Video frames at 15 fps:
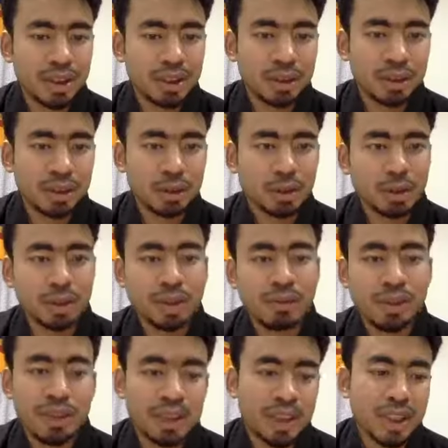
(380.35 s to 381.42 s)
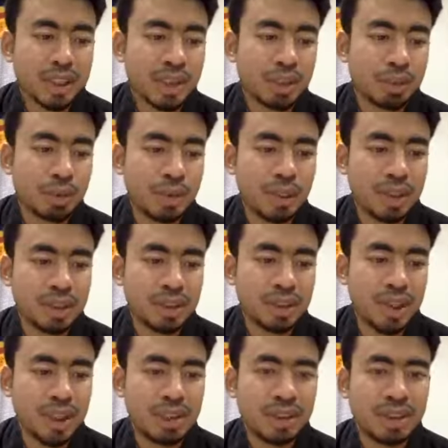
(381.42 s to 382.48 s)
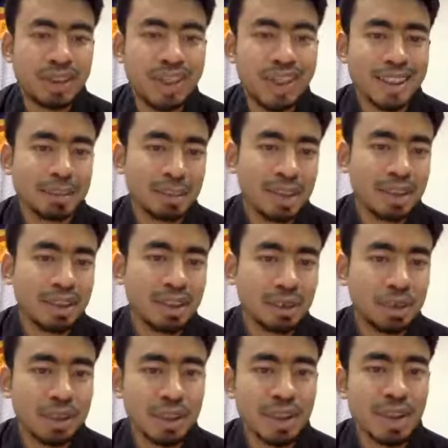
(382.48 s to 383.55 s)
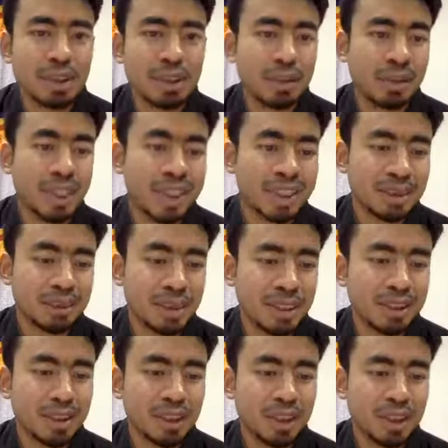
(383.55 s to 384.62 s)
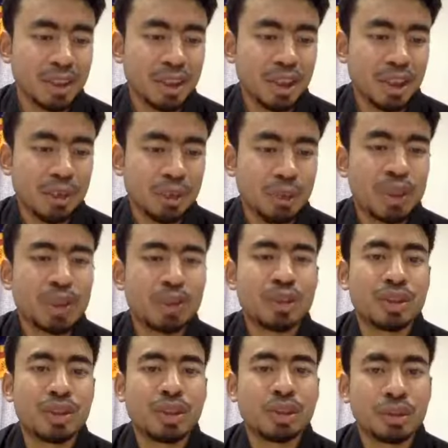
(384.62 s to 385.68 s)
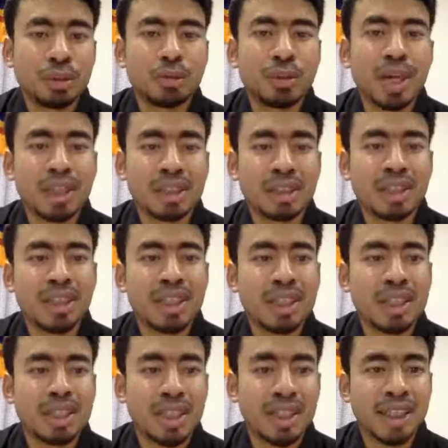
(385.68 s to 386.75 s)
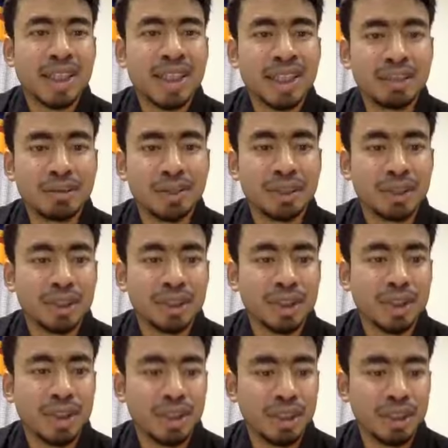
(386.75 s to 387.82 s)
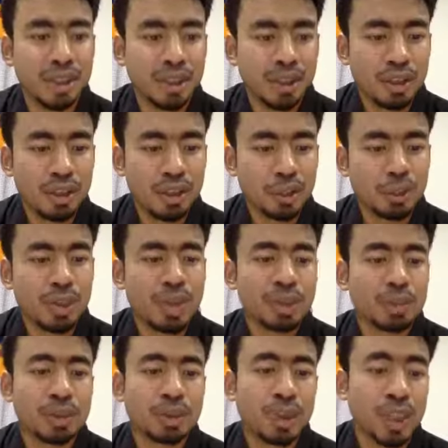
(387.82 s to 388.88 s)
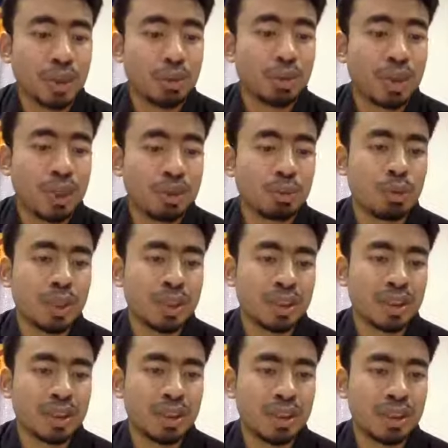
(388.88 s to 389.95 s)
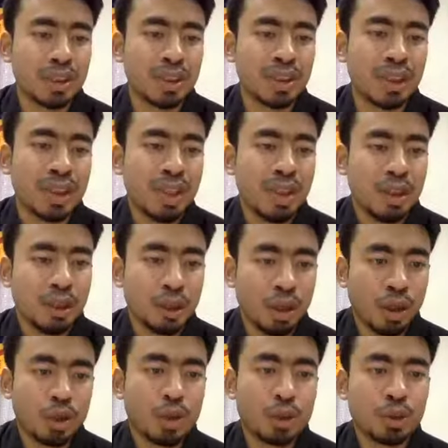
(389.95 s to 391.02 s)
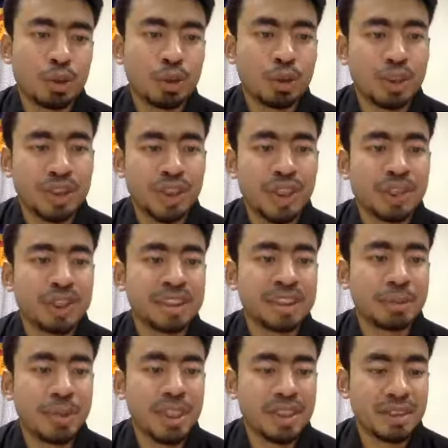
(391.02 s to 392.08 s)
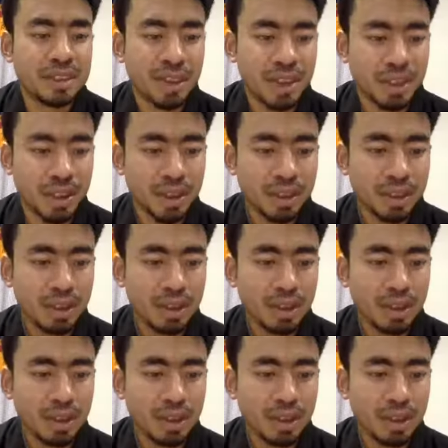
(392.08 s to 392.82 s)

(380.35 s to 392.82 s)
So the first session was held last month, 29th of last month, which also marked the second anniversary on which Bhutan 1 was launched to International Space Station.